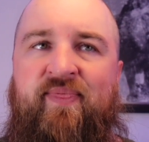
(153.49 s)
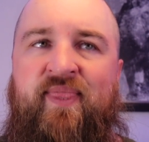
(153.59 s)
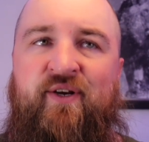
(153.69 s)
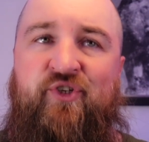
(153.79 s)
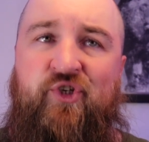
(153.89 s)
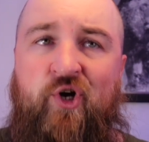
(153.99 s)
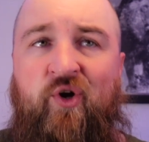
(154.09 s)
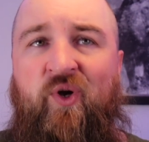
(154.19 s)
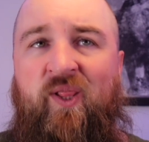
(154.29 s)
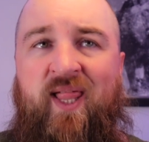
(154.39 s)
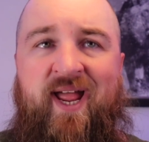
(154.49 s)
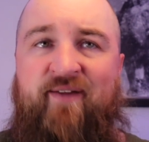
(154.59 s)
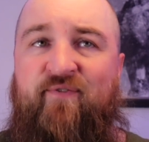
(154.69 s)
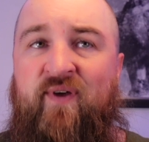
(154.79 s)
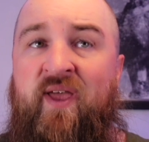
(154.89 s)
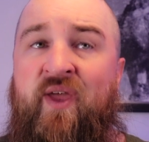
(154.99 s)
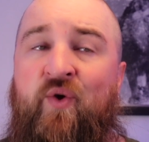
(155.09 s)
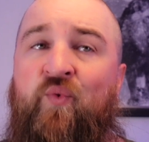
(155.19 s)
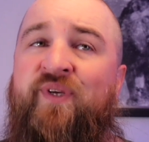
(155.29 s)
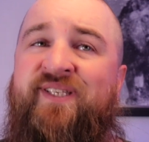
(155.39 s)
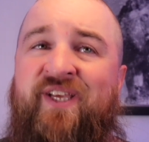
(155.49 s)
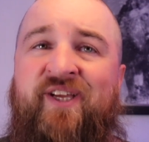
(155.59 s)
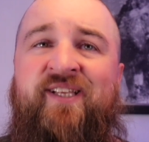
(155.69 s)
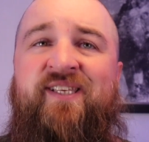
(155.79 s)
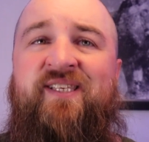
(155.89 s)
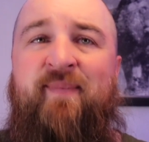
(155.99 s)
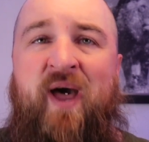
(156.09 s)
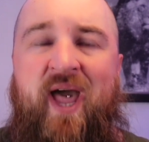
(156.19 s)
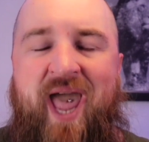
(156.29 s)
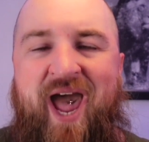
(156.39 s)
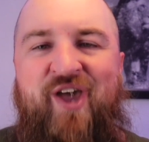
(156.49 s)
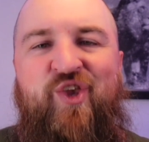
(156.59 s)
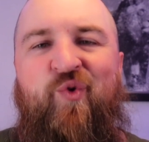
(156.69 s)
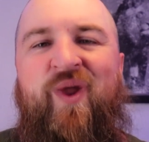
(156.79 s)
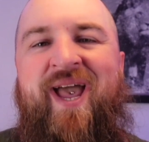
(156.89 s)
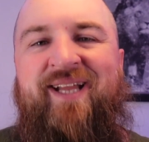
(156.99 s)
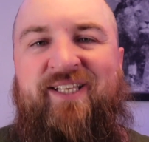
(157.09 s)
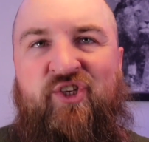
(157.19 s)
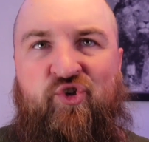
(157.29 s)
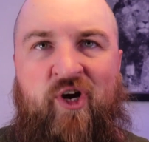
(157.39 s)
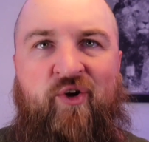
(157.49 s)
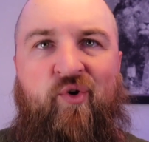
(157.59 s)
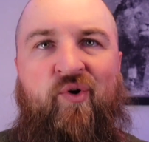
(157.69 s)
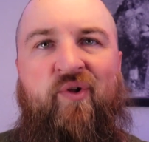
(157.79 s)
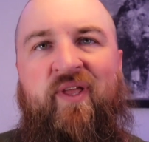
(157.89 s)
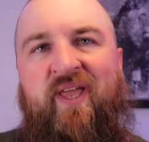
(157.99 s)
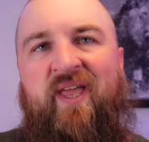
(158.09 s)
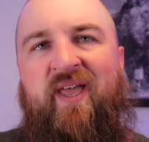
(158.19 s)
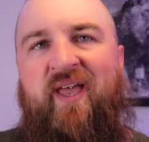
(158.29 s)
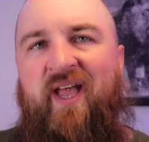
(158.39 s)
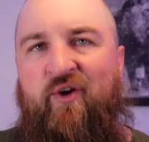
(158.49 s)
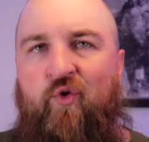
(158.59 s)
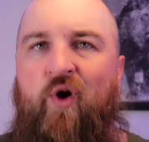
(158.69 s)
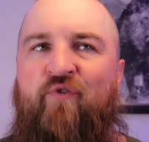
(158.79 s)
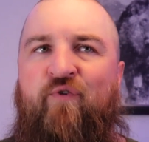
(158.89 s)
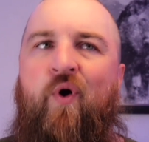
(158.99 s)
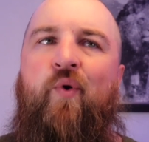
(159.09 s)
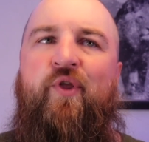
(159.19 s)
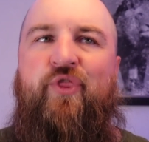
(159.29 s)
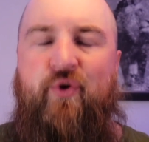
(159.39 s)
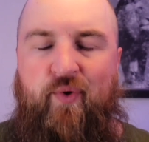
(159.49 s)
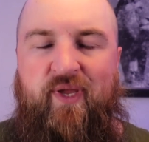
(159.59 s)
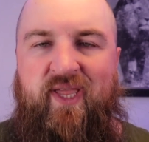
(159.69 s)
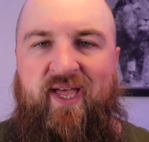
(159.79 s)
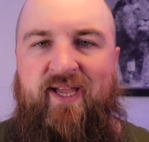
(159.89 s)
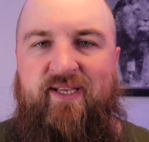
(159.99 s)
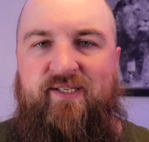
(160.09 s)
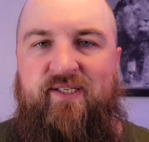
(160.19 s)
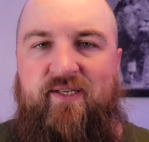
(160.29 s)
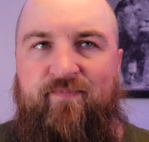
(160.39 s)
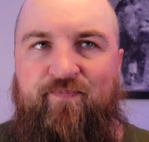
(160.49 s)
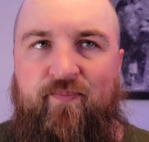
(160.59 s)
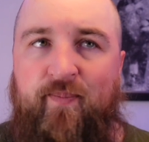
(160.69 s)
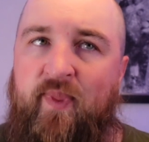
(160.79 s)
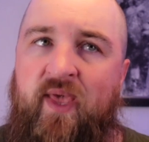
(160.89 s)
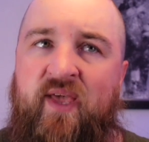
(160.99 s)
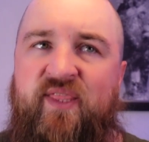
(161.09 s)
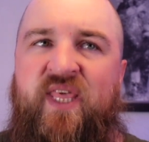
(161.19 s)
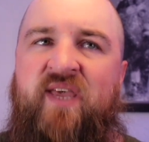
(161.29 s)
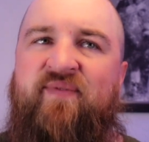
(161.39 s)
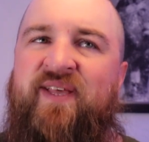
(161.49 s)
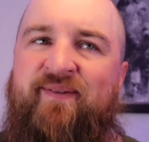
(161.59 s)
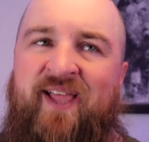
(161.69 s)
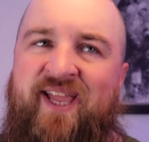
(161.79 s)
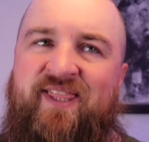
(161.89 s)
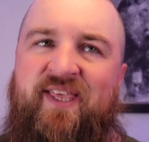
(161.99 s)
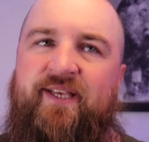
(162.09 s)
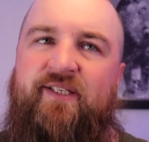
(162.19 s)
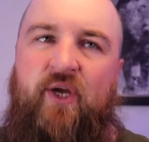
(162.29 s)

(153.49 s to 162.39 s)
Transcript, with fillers: There's struggle in life. Resilience is about how you react to struggle and grow forward through it, guys. Think of it like this.